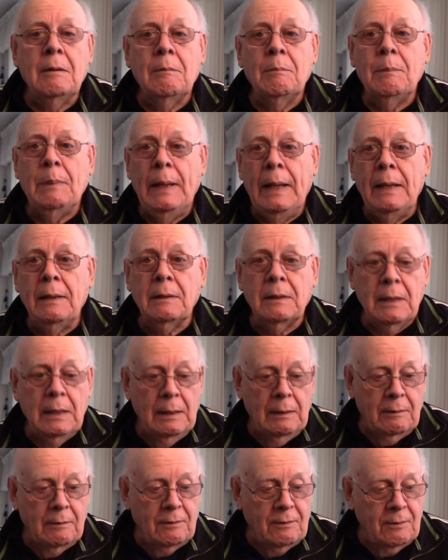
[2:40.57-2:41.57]

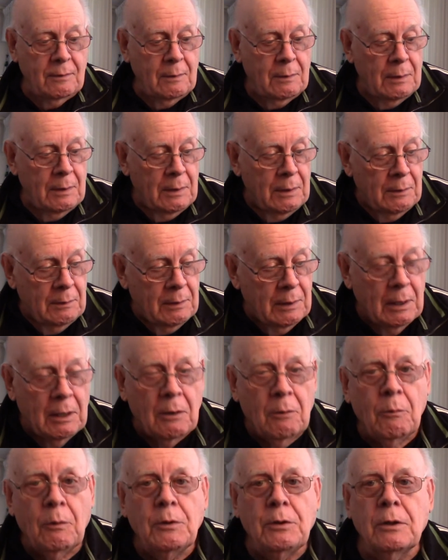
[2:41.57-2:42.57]
Pancakes.
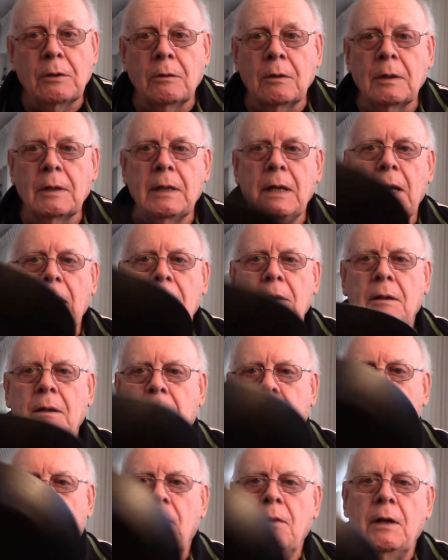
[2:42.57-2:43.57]
Now, when you look at
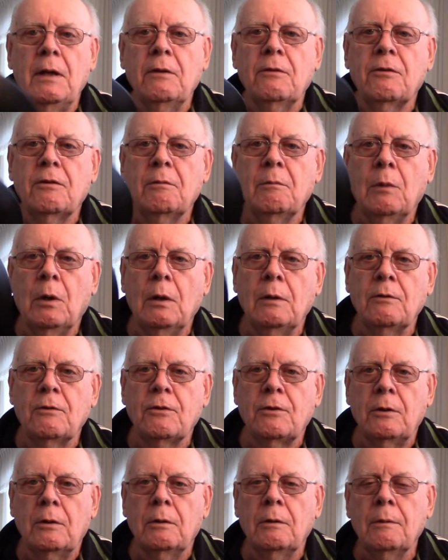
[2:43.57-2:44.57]
this
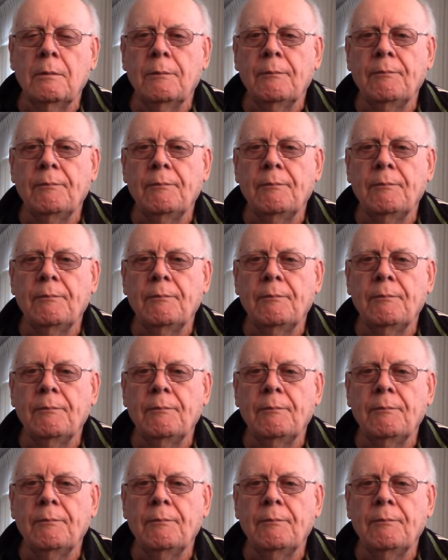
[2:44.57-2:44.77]
monster,